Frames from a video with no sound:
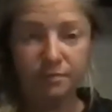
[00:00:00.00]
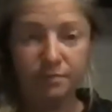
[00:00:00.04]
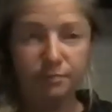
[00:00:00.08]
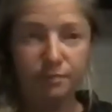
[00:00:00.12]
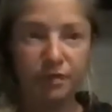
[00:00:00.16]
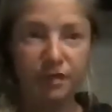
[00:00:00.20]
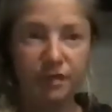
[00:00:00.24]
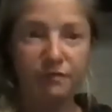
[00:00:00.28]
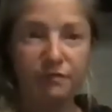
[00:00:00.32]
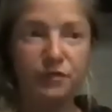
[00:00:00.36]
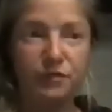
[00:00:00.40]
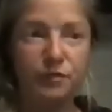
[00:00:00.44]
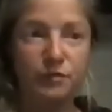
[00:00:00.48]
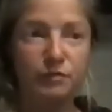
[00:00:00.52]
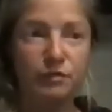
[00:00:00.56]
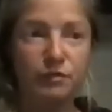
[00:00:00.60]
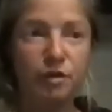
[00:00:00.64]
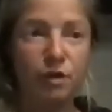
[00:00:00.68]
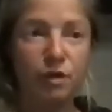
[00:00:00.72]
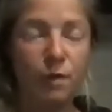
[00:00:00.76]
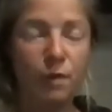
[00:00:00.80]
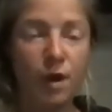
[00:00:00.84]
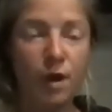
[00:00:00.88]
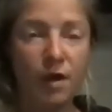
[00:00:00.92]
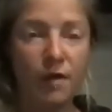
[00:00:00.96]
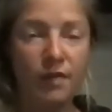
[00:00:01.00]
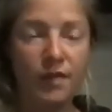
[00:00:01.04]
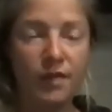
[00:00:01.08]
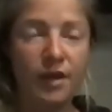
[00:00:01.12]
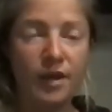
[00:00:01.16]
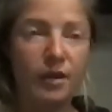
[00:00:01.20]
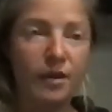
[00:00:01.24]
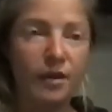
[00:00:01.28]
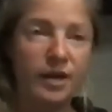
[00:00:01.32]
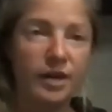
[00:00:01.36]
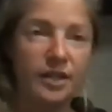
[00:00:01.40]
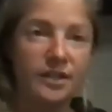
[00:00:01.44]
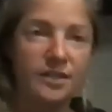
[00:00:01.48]
But if you go on
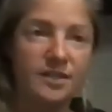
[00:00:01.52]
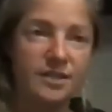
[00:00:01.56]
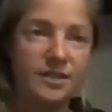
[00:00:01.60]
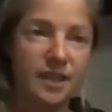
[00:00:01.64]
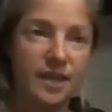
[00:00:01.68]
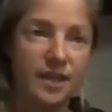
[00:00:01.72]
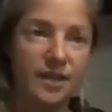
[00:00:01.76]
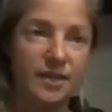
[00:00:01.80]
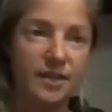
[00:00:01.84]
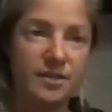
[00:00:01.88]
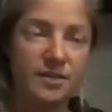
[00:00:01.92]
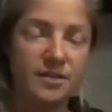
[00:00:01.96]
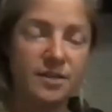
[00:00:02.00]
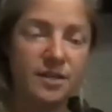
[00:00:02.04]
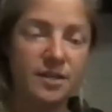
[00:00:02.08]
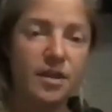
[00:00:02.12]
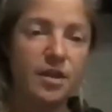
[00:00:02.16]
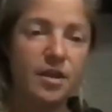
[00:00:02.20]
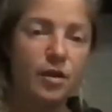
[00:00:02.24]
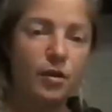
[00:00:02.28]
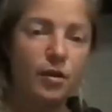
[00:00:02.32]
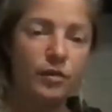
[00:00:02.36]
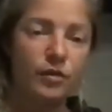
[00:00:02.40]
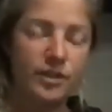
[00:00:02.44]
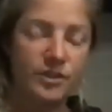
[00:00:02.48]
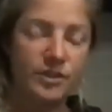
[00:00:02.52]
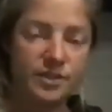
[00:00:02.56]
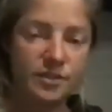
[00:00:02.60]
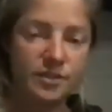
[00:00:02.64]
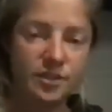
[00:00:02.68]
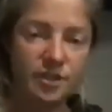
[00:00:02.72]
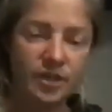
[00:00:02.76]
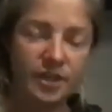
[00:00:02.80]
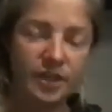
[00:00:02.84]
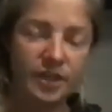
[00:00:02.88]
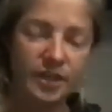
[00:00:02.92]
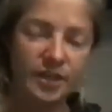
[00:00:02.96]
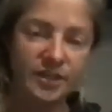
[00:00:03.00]
there and it says, this is
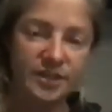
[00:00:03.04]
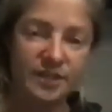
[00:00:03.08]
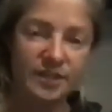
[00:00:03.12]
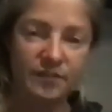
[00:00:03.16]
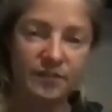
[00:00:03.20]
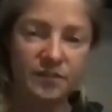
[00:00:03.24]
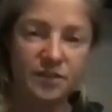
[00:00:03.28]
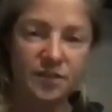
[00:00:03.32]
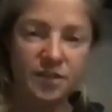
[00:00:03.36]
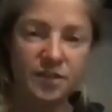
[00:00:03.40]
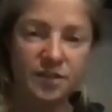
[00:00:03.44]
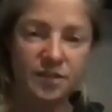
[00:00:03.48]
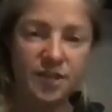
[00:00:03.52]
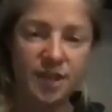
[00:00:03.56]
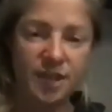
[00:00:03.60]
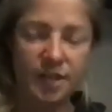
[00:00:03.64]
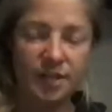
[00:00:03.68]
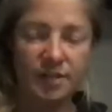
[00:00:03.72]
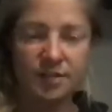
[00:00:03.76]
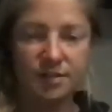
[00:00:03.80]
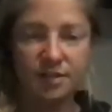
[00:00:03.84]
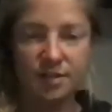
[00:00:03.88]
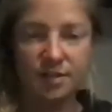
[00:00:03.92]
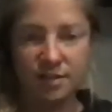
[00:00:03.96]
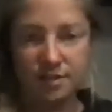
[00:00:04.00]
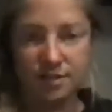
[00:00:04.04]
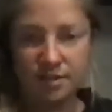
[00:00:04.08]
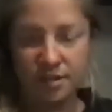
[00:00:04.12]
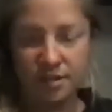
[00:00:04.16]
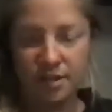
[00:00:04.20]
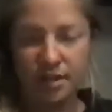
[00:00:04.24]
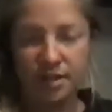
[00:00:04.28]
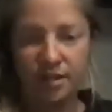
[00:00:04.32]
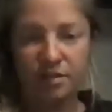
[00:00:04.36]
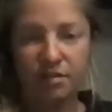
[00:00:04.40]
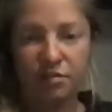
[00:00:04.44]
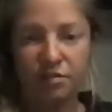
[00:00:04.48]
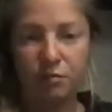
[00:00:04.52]
going to hit 17 cents, this is going
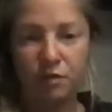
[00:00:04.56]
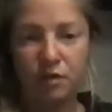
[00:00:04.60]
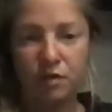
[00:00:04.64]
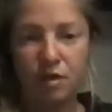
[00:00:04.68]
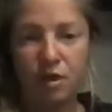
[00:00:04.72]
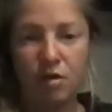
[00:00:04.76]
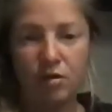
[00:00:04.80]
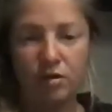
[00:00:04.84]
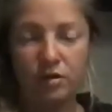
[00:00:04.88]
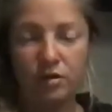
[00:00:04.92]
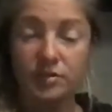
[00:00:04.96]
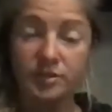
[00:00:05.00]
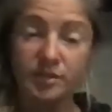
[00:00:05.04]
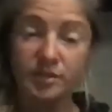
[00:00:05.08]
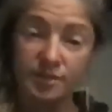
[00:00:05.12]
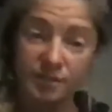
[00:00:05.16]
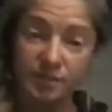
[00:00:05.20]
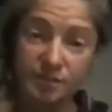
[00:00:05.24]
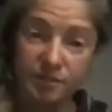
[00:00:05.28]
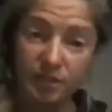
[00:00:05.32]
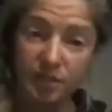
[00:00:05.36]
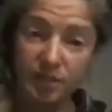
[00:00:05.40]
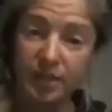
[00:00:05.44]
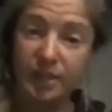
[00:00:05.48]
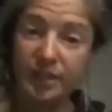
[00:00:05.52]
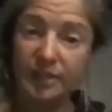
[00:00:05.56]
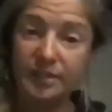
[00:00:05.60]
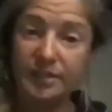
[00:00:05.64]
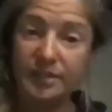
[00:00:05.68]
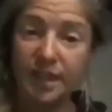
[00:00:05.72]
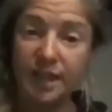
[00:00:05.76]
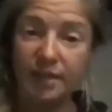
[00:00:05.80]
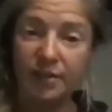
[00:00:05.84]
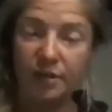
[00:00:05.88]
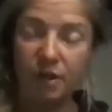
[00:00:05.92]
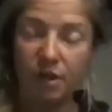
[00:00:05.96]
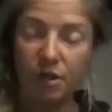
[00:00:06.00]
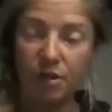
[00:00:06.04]
to hit $3, this is going to hit
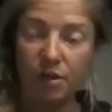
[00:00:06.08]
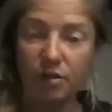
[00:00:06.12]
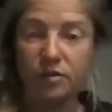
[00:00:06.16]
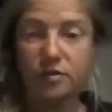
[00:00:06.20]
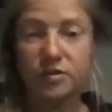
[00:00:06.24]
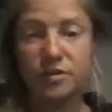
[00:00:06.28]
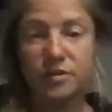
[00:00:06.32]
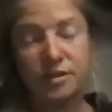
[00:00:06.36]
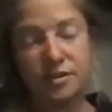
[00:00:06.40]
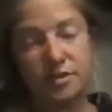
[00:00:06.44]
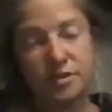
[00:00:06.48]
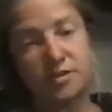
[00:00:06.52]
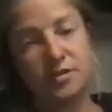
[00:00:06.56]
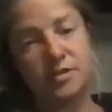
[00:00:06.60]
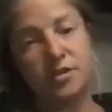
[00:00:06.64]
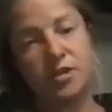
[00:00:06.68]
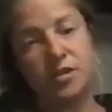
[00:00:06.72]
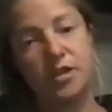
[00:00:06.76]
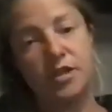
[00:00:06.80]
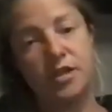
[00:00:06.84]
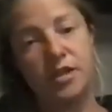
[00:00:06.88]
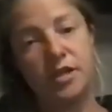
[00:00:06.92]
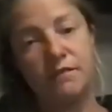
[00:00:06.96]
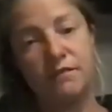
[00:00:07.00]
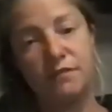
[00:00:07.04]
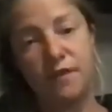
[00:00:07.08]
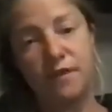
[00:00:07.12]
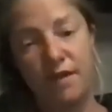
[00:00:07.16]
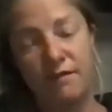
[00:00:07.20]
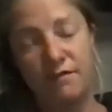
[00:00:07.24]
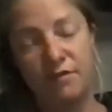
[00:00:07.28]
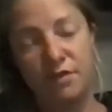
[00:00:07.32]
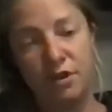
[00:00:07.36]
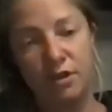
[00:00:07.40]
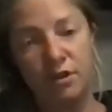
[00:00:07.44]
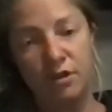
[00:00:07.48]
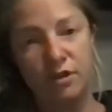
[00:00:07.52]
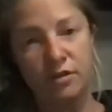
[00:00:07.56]
$10, this is going to hit
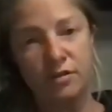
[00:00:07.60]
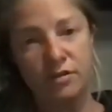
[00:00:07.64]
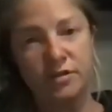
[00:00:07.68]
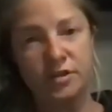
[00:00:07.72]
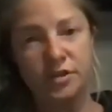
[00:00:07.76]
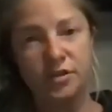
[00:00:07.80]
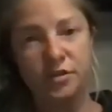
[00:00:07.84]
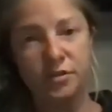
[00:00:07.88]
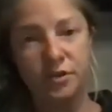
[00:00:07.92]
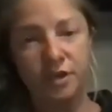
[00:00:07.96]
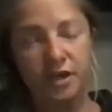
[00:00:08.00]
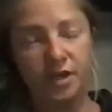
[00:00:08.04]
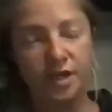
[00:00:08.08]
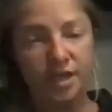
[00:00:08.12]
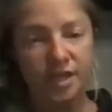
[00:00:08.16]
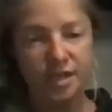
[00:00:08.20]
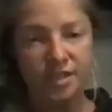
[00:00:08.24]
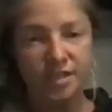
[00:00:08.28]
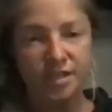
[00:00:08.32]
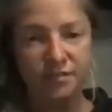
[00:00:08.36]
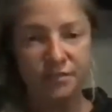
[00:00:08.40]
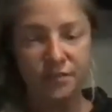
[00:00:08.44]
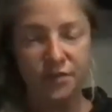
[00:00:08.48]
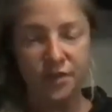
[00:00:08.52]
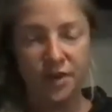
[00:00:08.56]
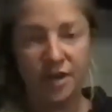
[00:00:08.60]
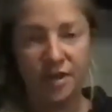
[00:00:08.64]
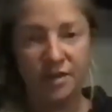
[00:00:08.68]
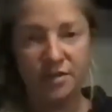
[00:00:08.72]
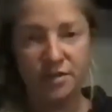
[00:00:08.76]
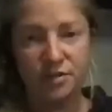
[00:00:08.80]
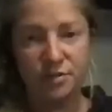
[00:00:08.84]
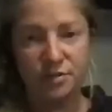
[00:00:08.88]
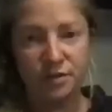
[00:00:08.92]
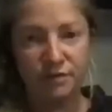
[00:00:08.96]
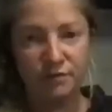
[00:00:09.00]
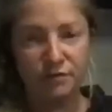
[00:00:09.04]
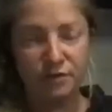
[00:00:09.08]
$5, and you're getting a different
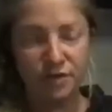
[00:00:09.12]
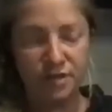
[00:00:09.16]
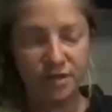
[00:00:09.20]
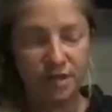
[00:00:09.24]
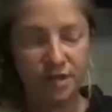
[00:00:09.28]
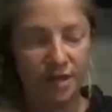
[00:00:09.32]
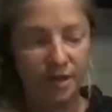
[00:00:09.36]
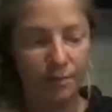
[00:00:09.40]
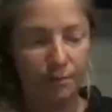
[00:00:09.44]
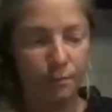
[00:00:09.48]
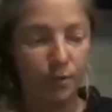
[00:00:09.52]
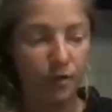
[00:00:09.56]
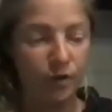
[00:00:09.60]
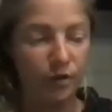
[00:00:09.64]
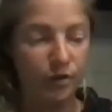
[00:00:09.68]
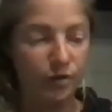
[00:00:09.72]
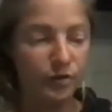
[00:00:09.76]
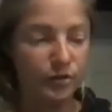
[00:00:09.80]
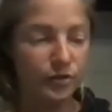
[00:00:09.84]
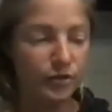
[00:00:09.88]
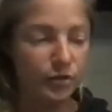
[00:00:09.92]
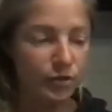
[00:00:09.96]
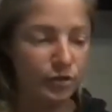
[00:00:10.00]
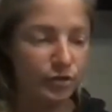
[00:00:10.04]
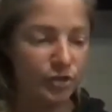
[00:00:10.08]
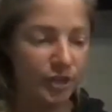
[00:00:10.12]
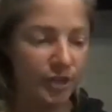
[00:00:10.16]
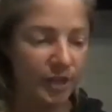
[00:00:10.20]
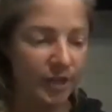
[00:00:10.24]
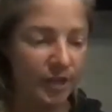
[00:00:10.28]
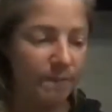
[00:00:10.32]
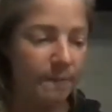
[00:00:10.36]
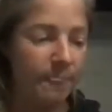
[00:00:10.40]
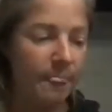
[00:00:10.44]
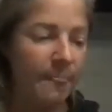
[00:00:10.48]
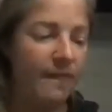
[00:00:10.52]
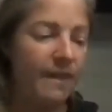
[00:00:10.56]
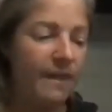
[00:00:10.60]
answer every time while you're
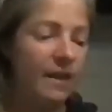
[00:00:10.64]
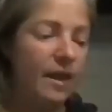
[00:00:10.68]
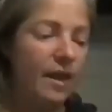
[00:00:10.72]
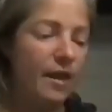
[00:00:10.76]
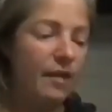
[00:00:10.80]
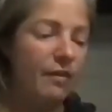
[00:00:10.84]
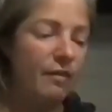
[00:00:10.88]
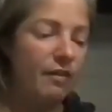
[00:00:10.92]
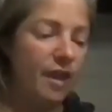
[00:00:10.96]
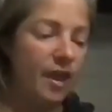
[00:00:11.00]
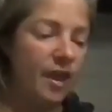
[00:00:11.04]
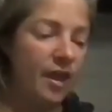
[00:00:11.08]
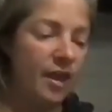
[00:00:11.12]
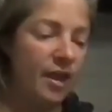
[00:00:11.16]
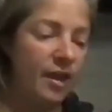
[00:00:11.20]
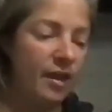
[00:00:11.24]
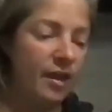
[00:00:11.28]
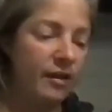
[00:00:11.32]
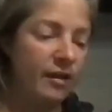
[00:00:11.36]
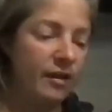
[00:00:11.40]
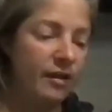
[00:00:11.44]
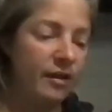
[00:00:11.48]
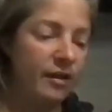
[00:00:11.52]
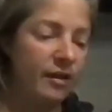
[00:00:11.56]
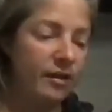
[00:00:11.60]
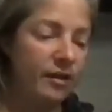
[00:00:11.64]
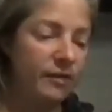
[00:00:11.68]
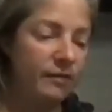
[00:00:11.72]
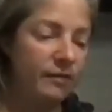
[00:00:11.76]
searching, then